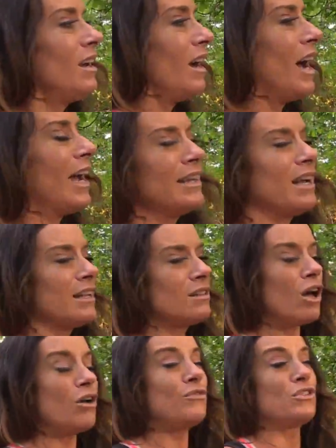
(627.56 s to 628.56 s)
I
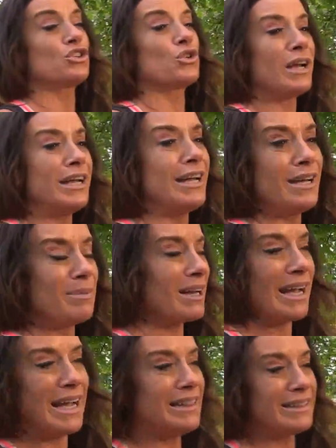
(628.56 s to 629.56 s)
love the training, but I
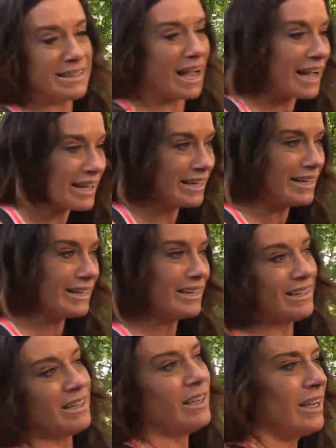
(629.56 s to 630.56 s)
hate the dieting.
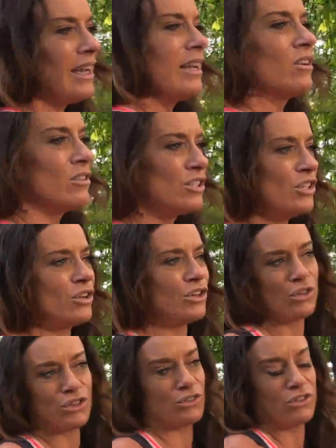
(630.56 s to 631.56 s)
And he goes,
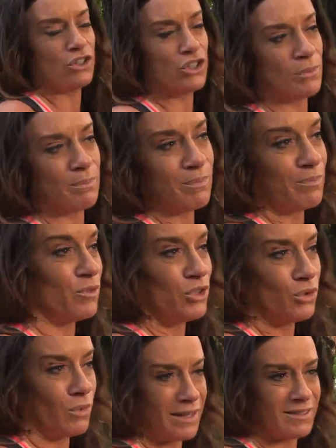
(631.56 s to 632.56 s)
you should
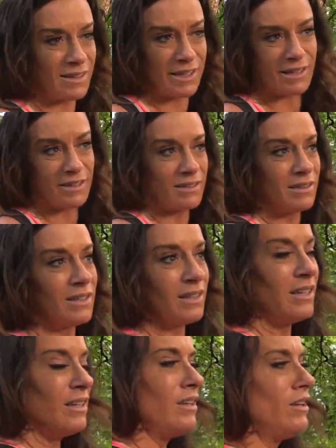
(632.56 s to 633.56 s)
do wrestling,
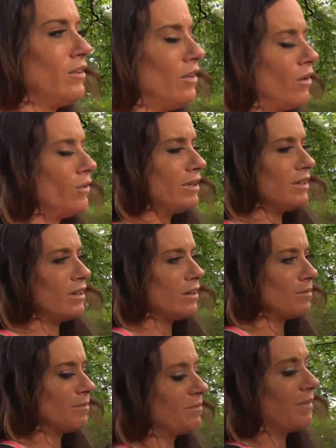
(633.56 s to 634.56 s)
and
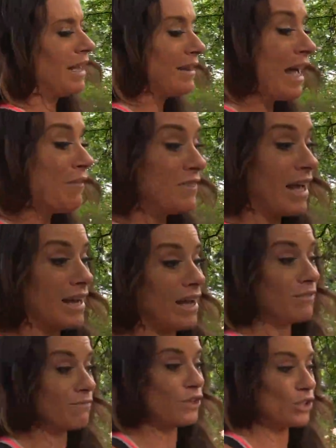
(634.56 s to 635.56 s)
I laughed at it
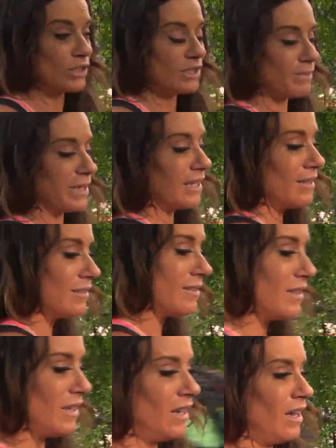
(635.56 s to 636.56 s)
at first because
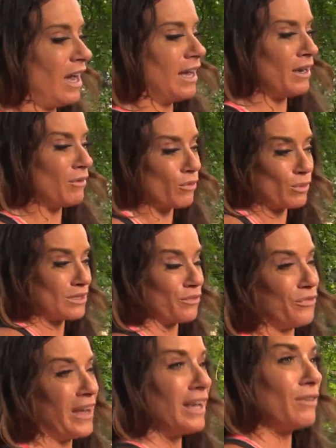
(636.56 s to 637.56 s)
I never was a
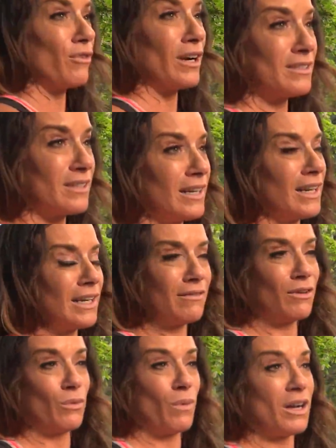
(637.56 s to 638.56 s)
fan of wrestling. I never
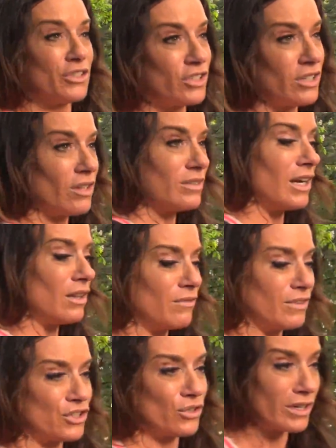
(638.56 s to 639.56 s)
watched it on
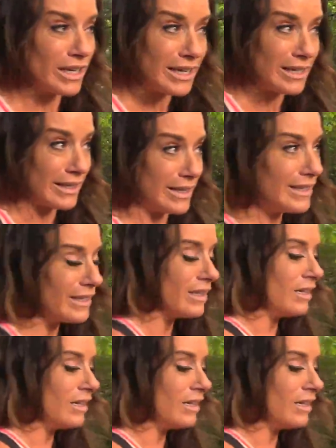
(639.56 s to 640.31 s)
television or anything.